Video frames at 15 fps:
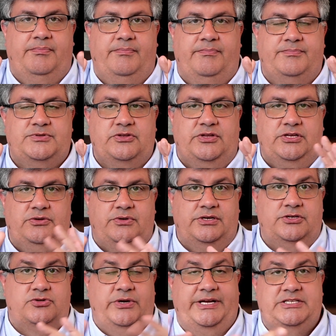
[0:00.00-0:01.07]
so that you
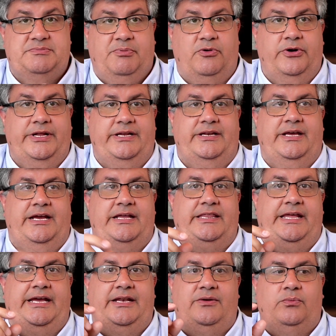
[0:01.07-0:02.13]
can transport it,
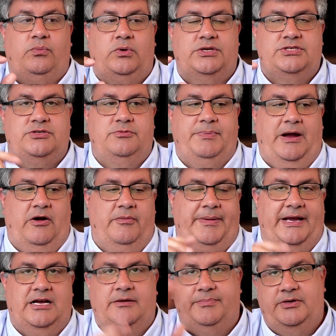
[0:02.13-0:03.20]
and then once you power
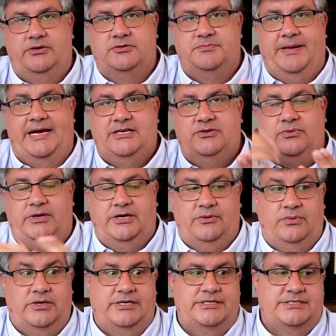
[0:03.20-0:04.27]
back up, it goes back to where it
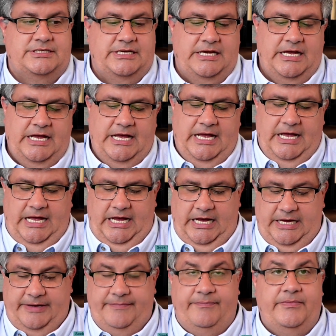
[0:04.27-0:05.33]
was.
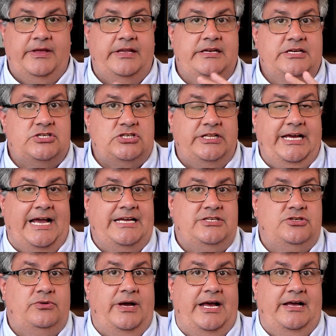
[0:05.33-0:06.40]
Initially, I
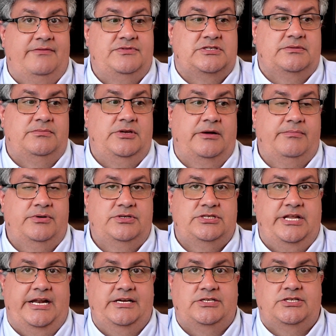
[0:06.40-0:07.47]
do have some numbers
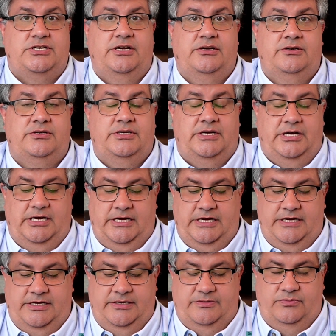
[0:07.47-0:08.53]
that I shared
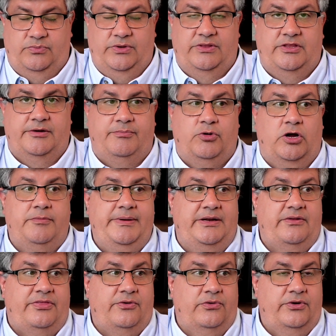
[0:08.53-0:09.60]
with the
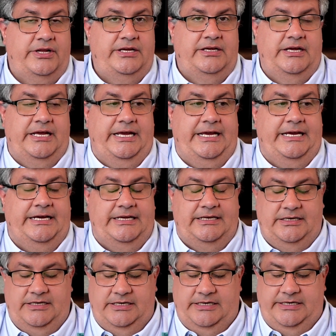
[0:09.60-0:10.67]
Broadband Authority,
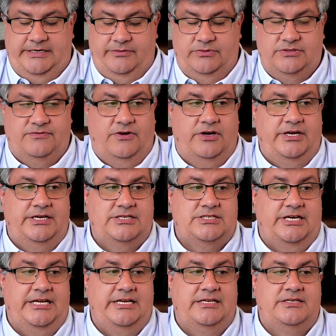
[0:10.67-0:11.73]
and I was very
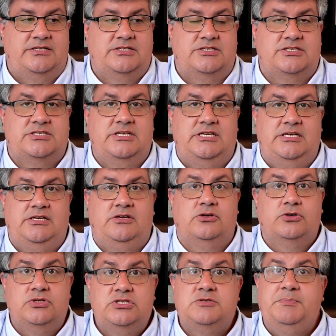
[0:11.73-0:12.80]
excited to see
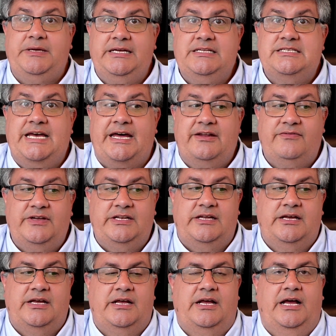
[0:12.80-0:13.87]
good speeds out of it.
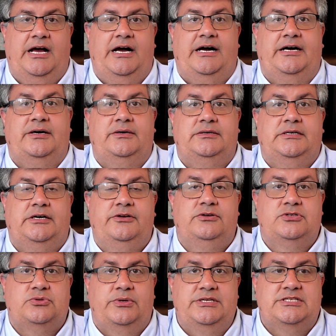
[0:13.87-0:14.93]

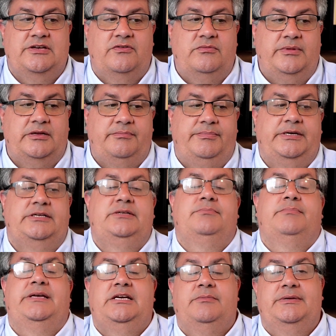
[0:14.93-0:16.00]
127
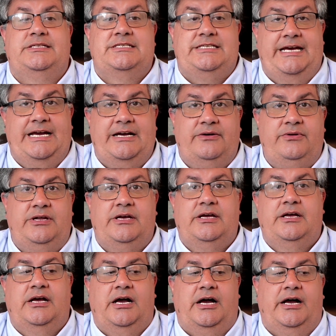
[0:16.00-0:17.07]
megabits down,
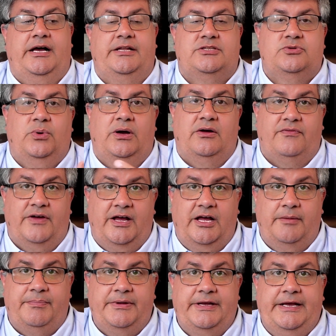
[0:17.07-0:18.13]
12
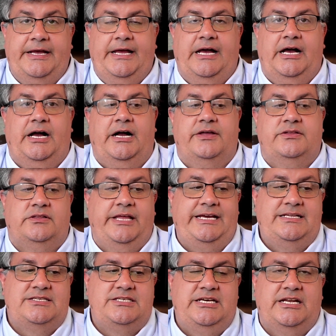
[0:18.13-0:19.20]
up. The latency at